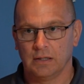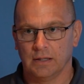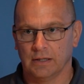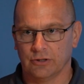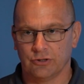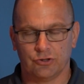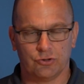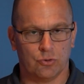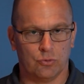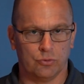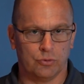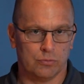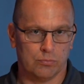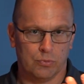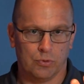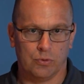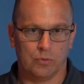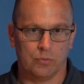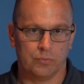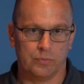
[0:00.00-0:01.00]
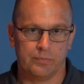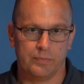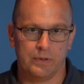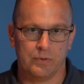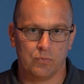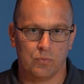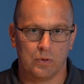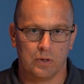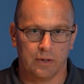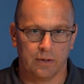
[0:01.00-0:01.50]
Like a shoulder bolt would be
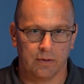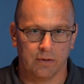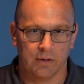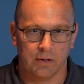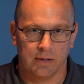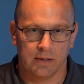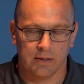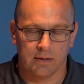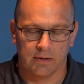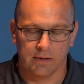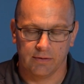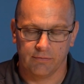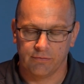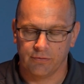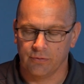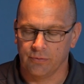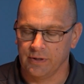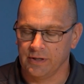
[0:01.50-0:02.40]
one, for